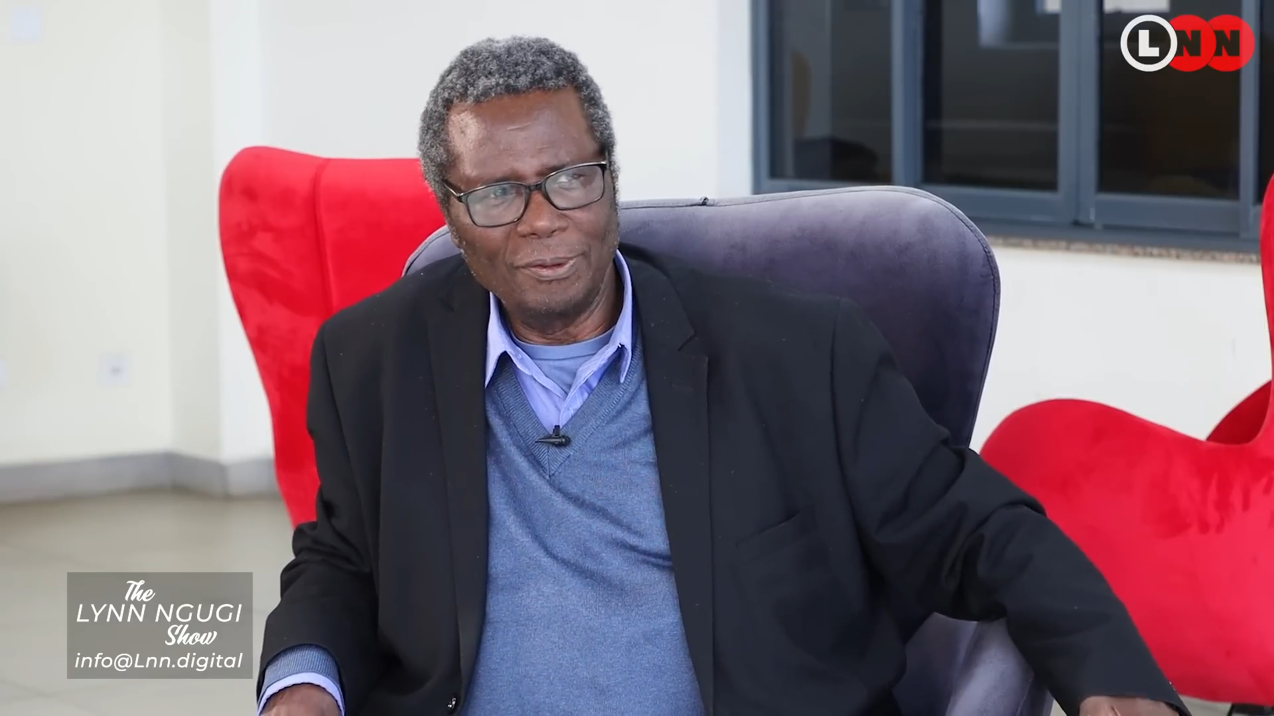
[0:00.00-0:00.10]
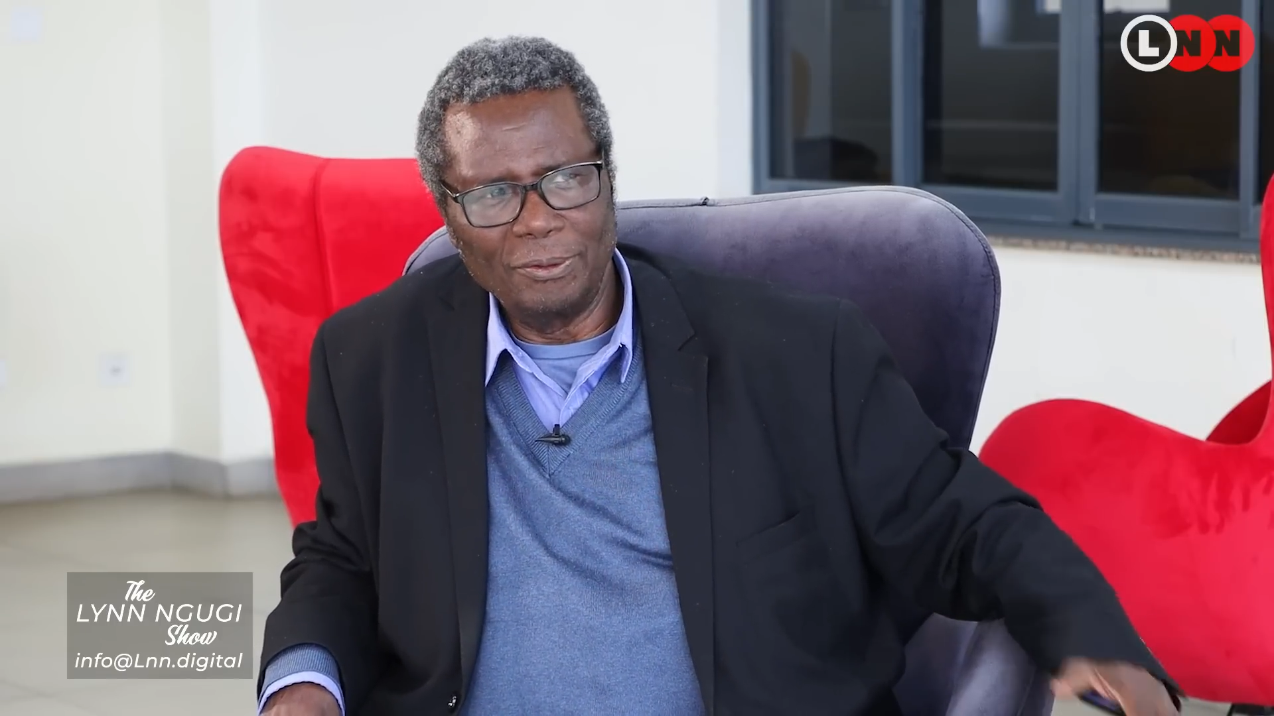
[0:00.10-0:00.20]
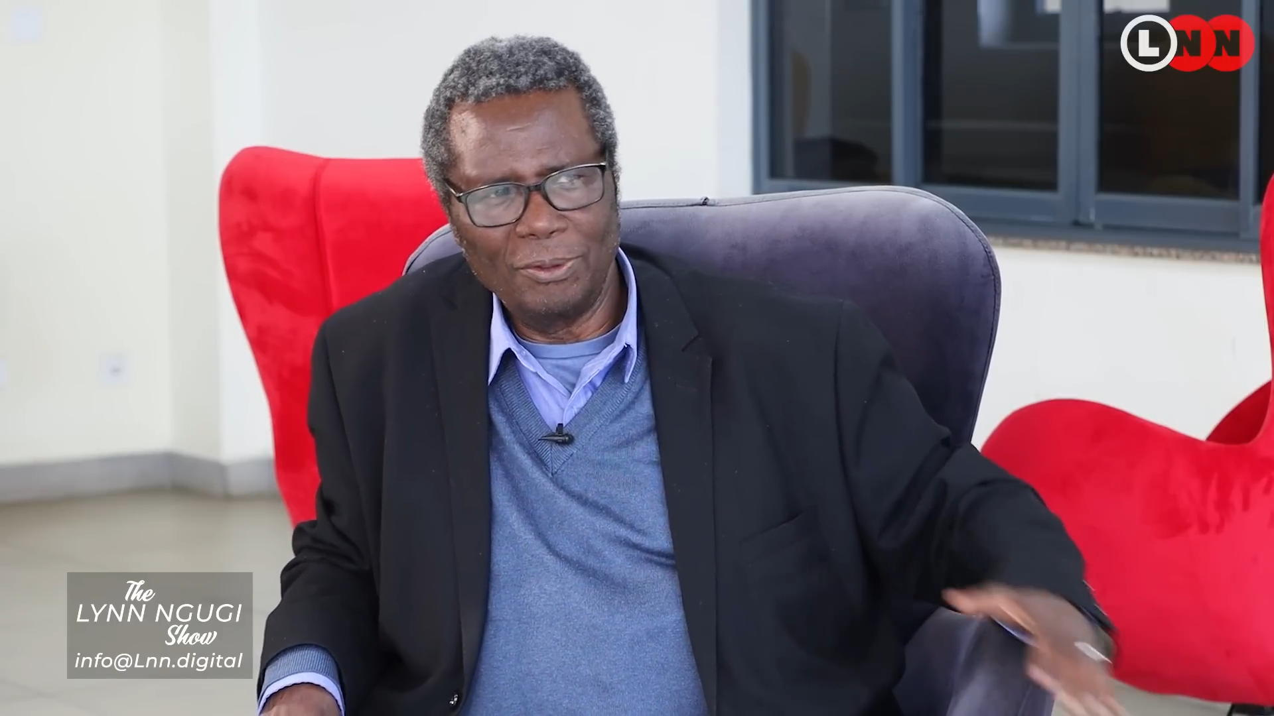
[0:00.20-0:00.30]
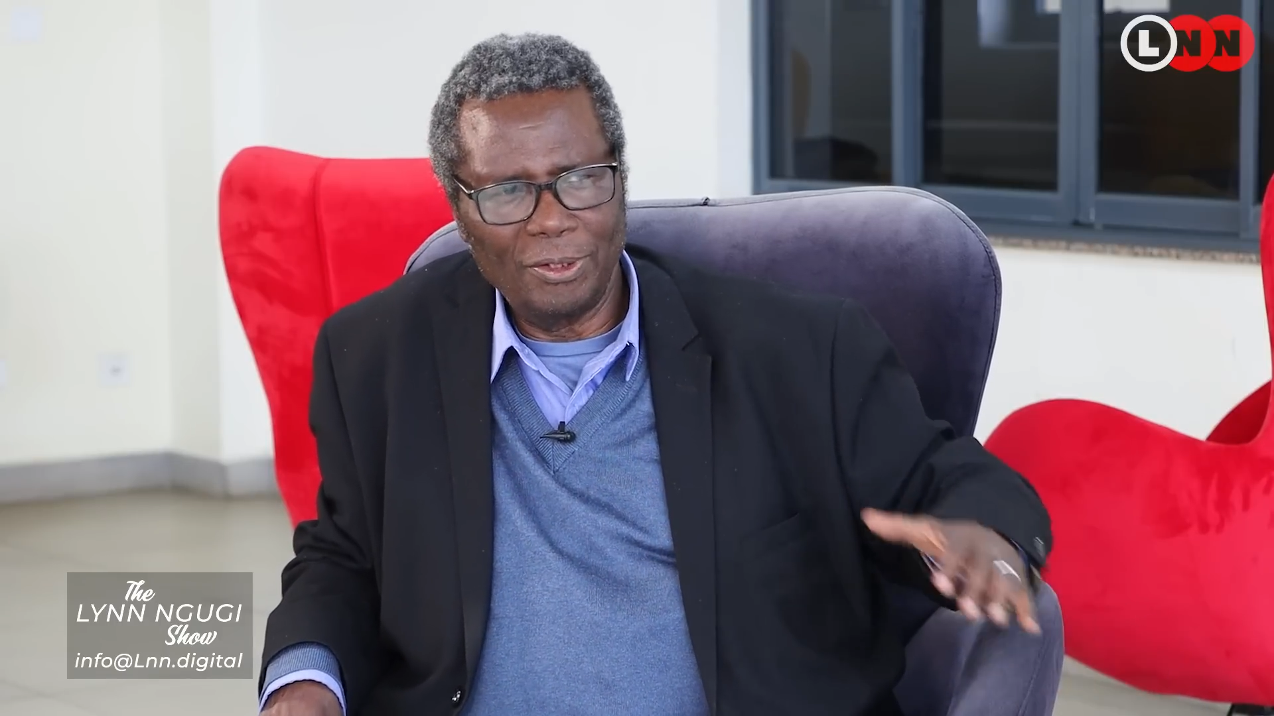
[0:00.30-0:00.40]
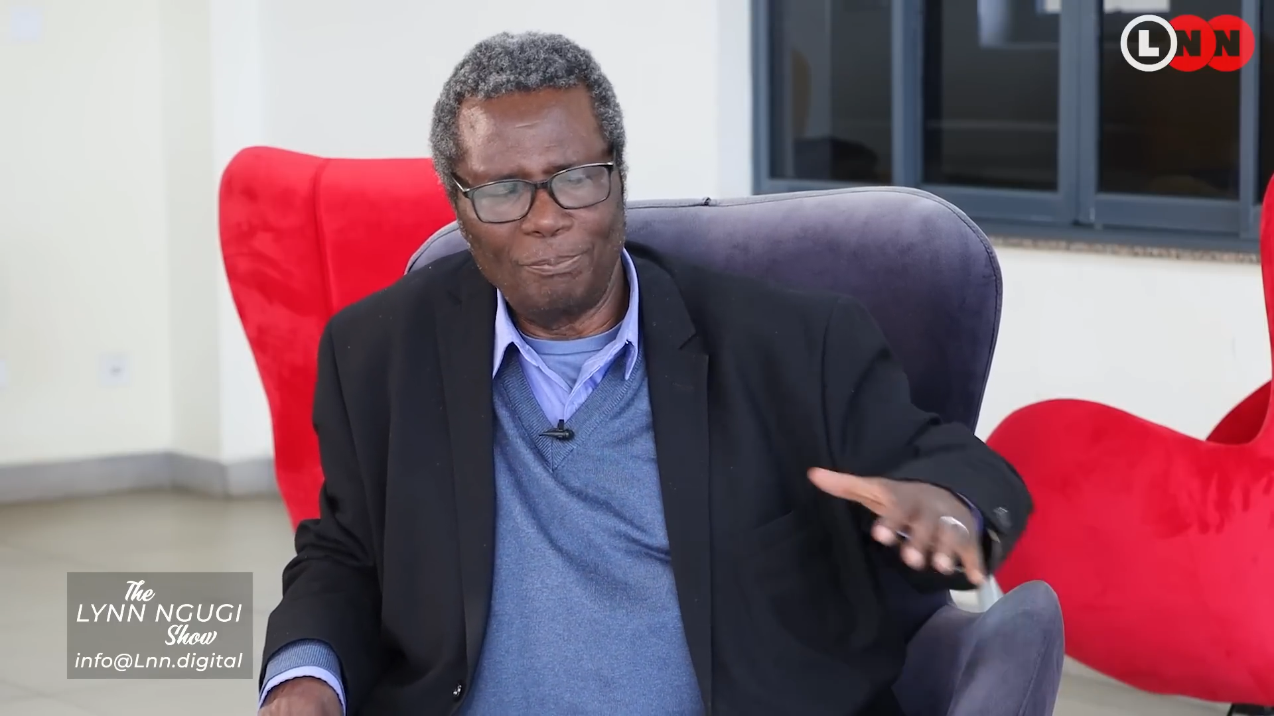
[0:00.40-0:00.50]

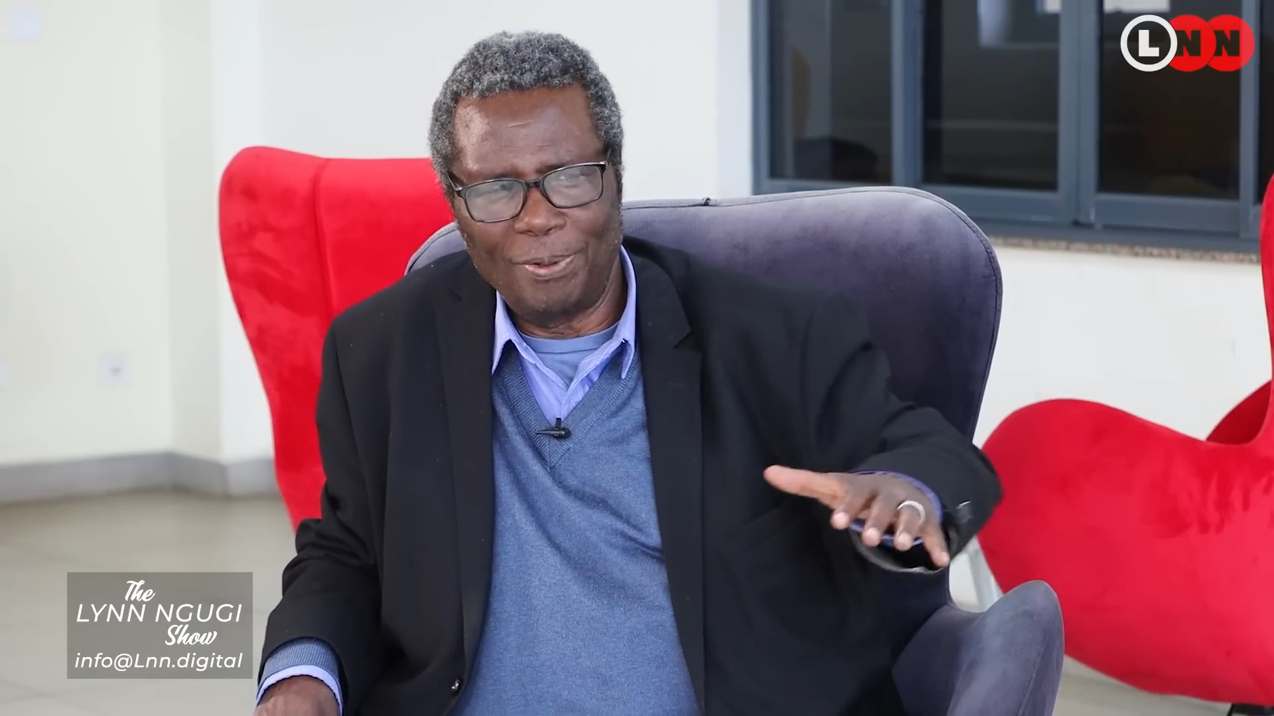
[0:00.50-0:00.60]
you know the